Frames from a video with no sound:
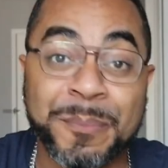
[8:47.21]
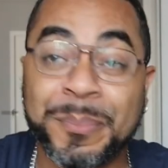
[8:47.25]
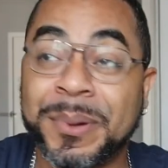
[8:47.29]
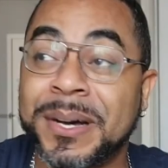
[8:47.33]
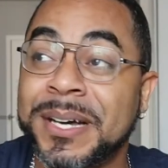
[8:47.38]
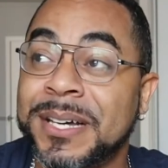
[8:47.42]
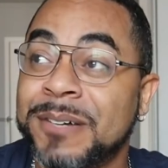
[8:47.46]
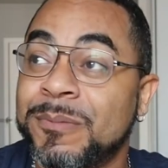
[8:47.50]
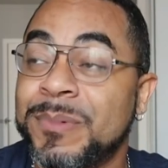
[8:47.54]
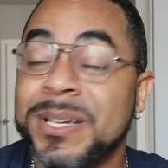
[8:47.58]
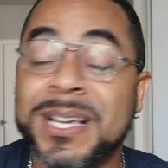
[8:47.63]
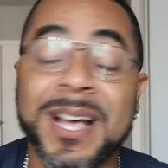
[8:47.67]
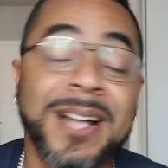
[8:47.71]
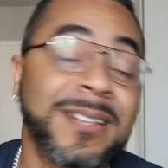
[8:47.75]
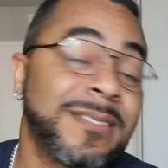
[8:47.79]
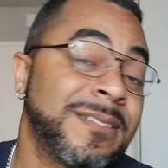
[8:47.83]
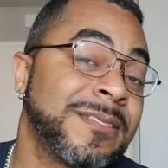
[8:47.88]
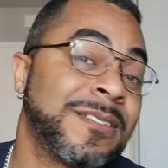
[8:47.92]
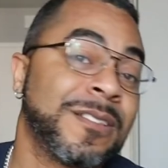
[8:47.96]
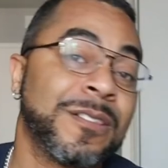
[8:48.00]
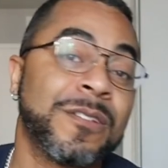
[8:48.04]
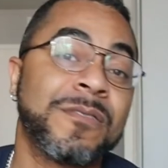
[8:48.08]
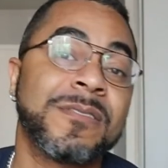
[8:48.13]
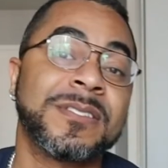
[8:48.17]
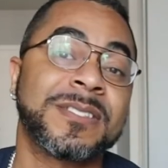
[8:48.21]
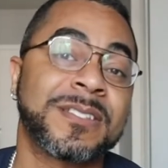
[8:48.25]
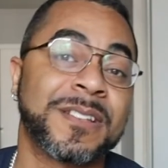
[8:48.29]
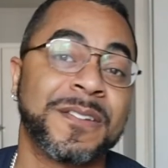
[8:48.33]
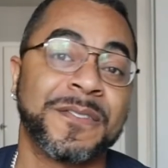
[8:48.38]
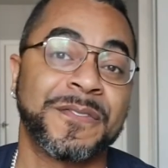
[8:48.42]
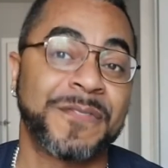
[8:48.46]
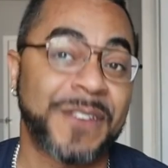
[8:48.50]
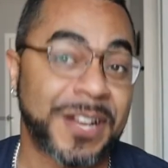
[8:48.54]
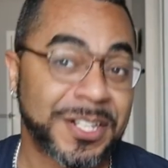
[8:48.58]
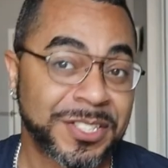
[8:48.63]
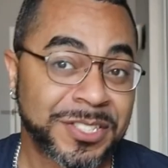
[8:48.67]
But we cut to Dolores'
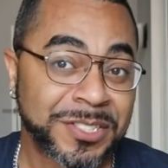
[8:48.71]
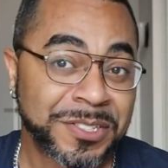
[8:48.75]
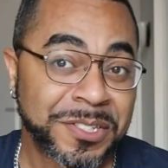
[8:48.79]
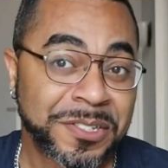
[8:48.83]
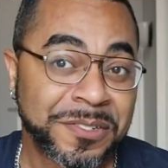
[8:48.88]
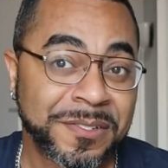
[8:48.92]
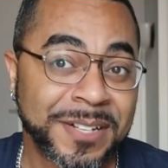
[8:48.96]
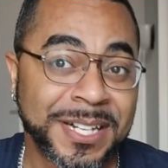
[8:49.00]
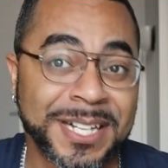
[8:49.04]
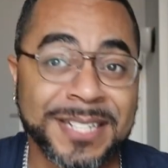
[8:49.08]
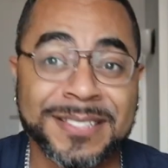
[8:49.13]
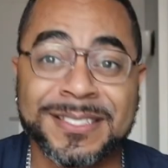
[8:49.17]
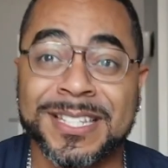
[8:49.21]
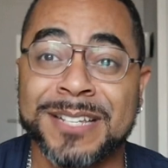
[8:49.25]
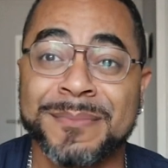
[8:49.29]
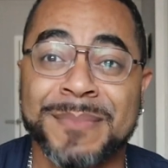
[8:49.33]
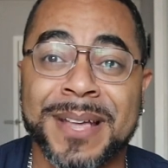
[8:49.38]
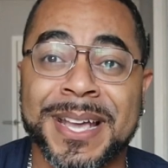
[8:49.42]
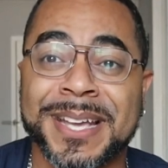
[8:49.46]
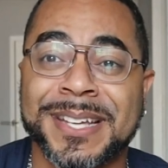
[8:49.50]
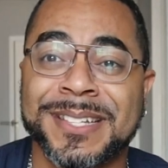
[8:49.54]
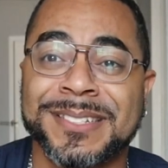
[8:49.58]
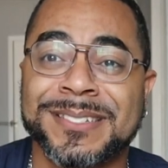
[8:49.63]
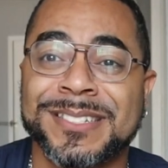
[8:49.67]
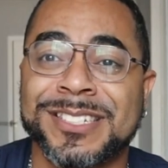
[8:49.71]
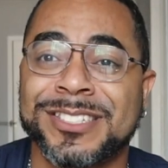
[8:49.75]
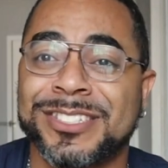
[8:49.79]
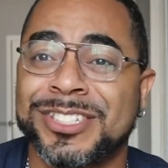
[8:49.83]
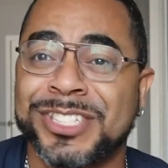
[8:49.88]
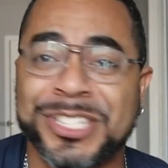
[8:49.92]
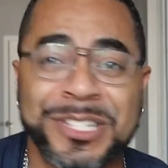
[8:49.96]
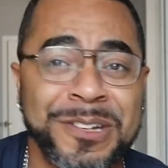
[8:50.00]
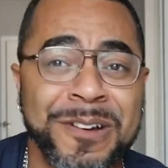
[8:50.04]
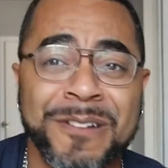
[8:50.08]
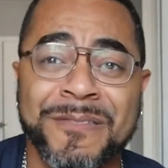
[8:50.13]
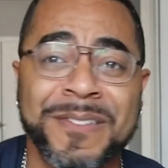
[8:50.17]
confessional, and it seemed like
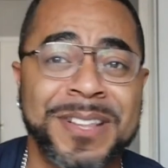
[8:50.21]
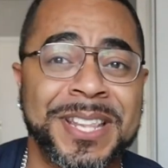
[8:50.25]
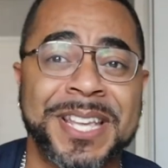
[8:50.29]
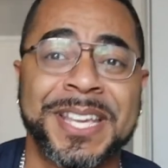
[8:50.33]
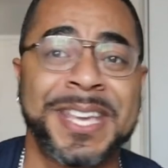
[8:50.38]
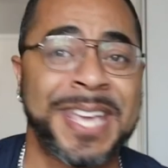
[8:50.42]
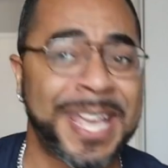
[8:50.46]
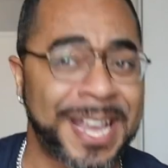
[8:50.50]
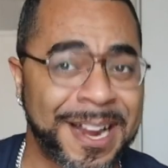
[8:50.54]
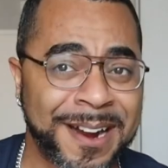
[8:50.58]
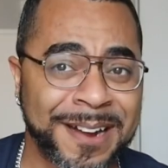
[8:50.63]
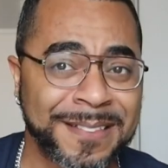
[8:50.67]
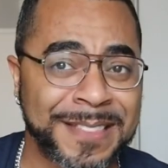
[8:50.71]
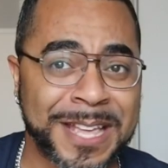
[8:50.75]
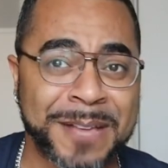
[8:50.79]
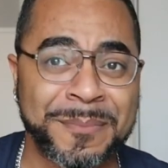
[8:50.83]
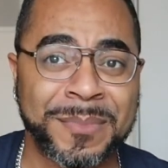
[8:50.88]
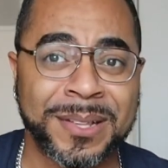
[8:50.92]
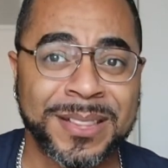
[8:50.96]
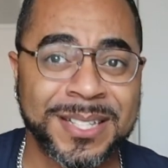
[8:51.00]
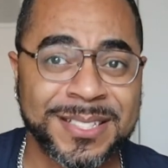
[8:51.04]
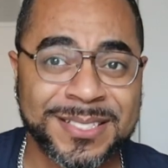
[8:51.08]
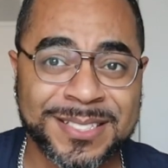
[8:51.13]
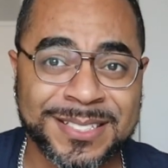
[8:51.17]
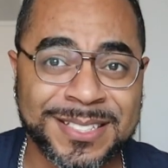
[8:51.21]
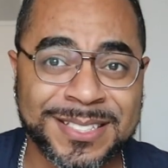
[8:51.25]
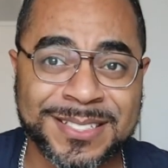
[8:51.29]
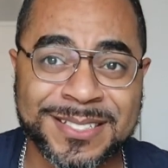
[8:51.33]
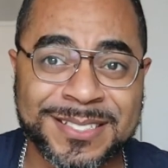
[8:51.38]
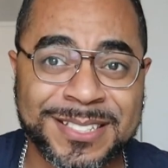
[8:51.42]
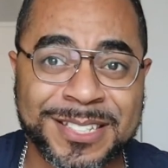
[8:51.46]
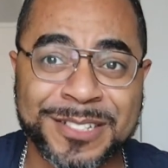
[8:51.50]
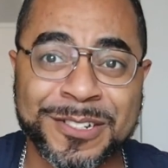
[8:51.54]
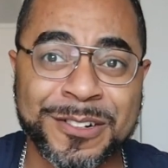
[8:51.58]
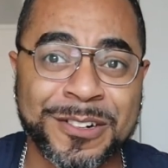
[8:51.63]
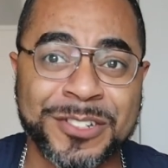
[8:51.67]
she don't really care that Melissa didn't
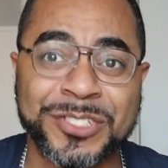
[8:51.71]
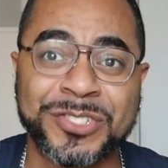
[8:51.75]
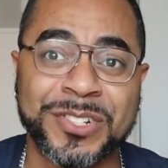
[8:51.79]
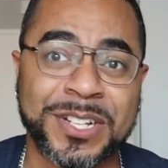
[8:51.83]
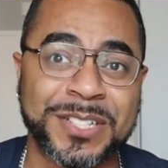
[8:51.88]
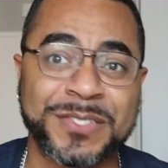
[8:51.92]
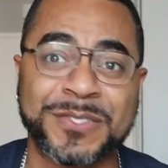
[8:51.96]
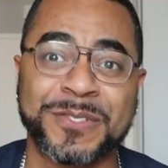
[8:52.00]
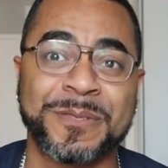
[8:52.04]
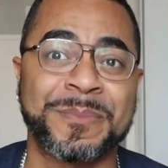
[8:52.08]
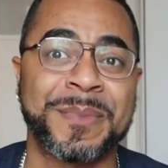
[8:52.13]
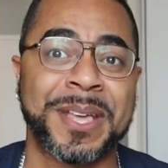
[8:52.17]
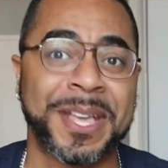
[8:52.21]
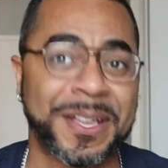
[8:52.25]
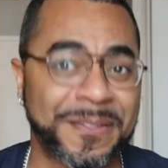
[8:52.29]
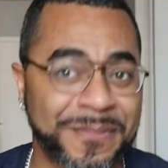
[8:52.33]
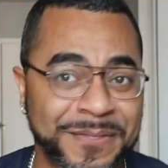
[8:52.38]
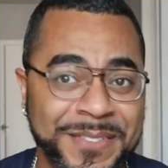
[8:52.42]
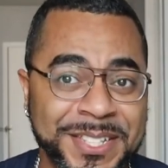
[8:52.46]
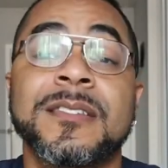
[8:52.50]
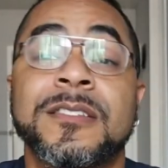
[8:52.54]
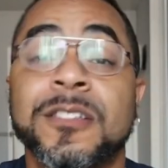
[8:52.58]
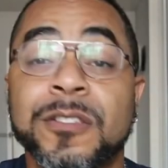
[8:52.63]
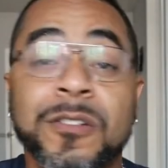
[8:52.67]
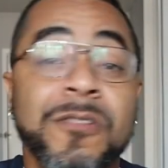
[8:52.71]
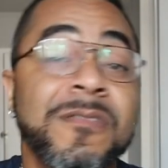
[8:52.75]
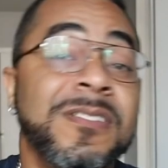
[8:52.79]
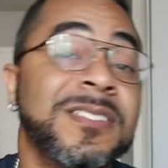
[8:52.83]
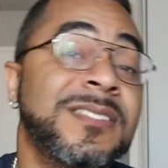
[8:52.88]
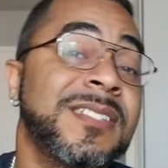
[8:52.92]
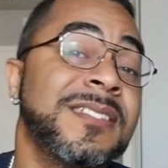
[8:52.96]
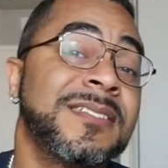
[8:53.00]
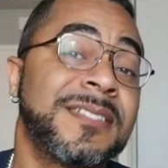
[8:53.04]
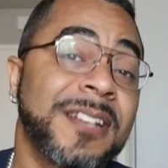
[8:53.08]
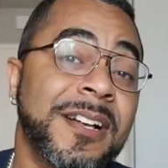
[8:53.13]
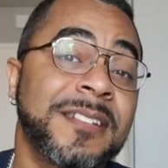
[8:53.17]
send her a dress from Envy. Dolores
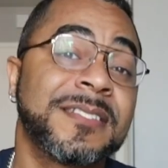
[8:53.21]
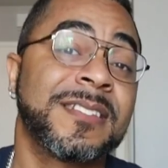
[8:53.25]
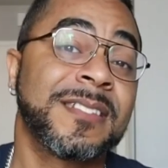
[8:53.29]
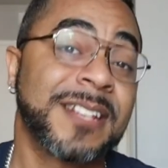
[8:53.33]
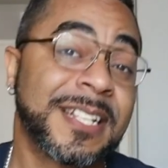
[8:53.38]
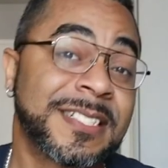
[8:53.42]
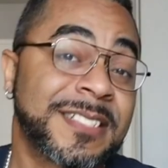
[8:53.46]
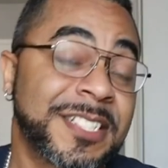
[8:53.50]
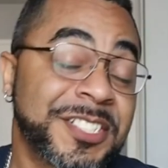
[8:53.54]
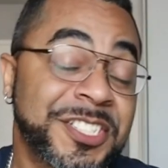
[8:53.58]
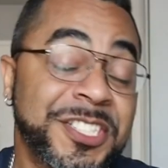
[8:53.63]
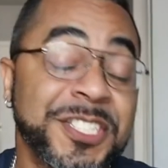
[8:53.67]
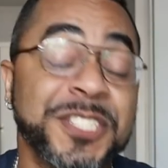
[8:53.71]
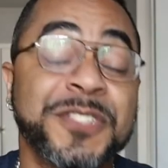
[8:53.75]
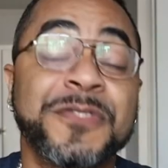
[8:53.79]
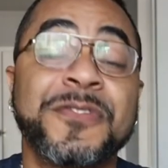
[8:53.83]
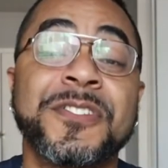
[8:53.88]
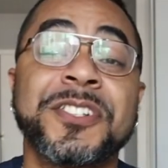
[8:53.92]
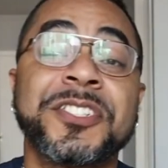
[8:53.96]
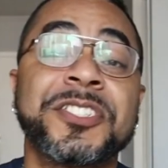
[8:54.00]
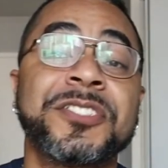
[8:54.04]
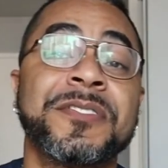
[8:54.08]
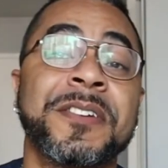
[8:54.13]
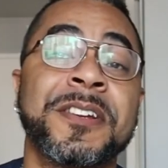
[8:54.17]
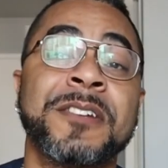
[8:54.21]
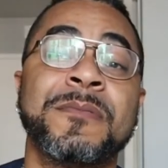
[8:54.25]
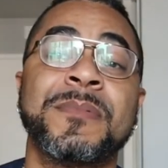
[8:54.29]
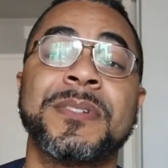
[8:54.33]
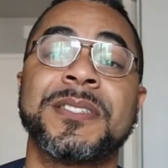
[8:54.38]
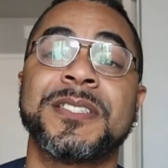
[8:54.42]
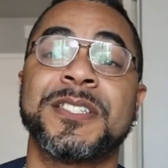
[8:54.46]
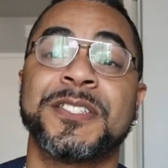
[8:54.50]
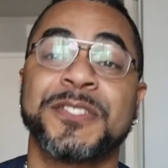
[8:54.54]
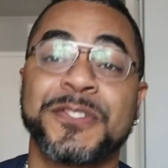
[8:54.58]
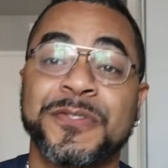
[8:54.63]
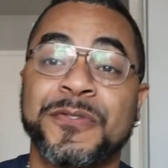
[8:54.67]
then tells the ladies that she's frustrated
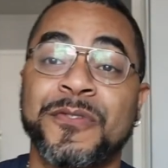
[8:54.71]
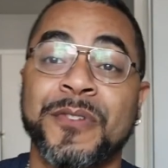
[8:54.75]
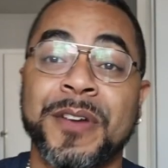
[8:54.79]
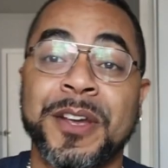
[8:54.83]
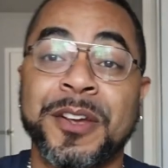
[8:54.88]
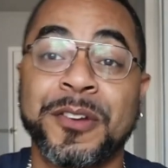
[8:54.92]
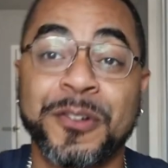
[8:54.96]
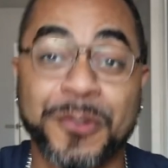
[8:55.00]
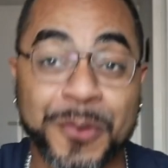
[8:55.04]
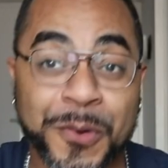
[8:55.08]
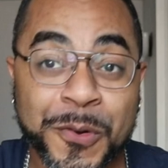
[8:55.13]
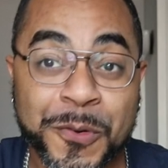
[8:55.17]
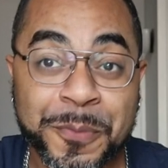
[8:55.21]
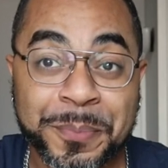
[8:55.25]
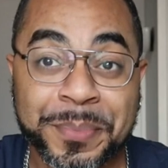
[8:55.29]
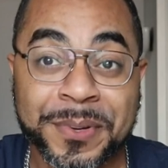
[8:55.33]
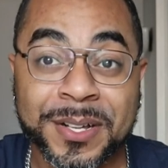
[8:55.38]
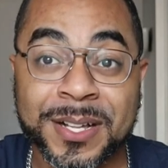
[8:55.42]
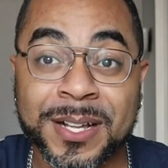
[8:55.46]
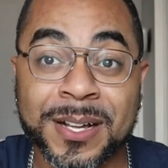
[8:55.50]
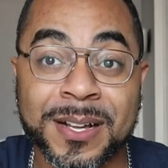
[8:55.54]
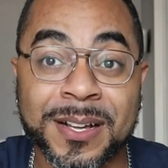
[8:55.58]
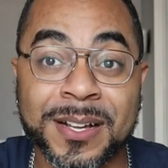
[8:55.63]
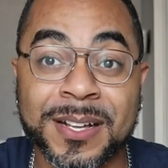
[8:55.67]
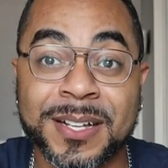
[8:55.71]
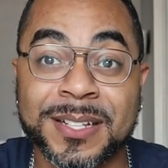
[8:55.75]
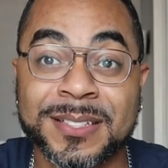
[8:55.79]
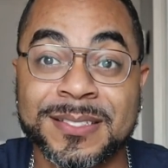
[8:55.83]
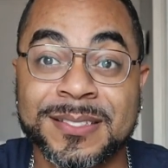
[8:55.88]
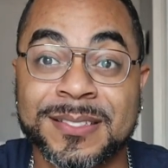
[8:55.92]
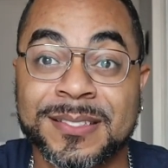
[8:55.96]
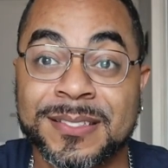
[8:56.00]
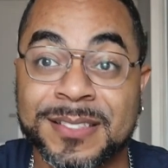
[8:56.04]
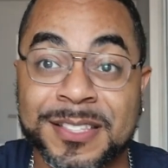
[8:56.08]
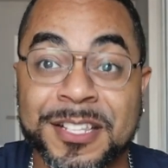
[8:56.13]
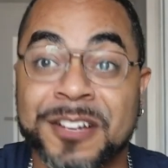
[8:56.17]
with this friend group because
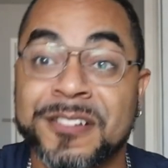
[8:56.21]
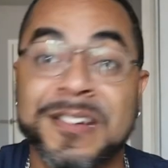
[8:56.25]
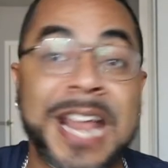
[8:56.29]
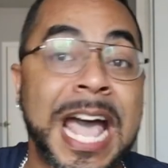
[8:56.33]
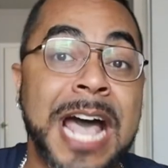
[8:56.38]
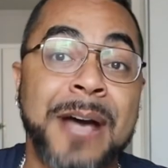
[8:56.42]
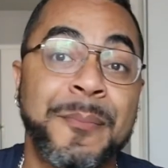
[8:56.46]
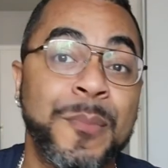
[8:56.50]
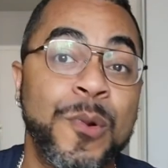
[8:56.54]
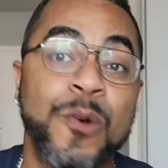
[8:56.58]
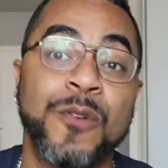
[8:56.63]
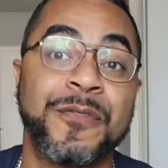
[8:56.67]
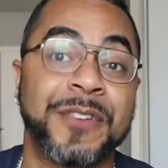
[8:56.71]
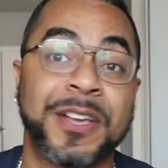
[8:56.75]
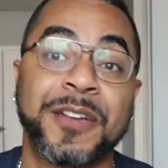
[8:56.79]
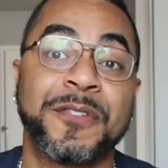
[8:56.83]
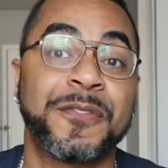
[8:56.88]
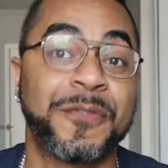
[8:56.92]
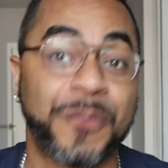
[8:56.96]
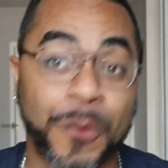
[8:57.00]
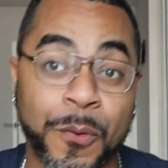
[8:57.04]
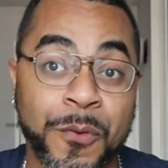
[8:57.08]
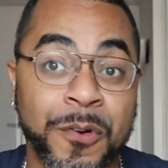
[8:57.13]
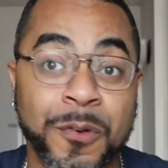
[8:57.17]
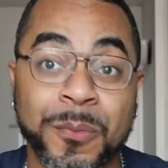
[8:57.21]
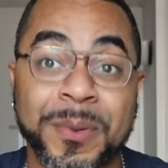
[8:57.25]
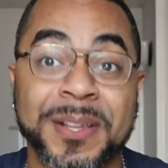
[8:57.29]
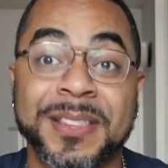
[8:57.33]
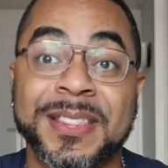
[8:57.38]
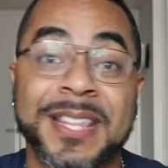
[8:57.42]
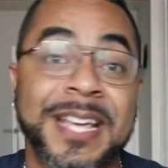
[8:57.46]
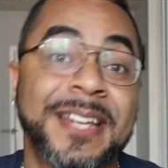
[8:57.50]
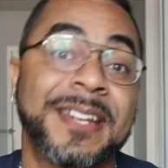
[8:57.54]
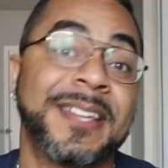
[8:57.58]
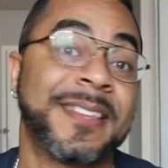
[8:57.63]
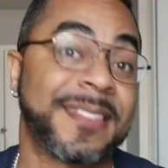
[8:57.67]
they're not moving forward with
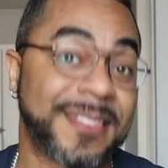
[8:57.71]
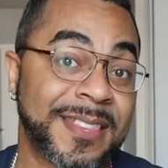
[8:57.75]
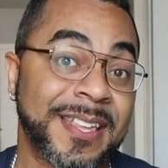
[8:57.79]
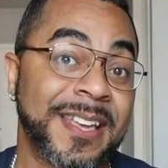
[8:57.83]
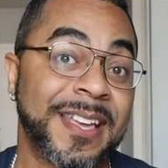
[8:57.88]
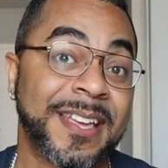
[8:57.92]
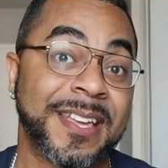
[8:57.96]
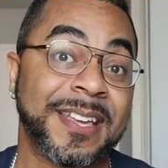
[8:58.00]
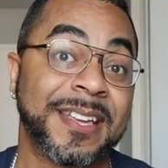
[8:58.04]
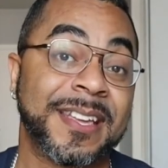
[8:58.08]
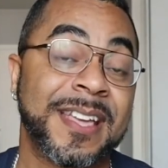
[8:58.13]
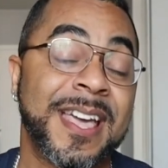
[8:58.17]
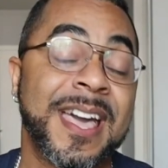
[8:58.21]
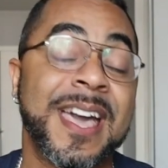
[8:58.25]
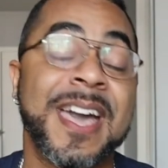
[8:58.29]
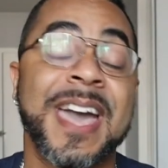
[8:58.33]
anything.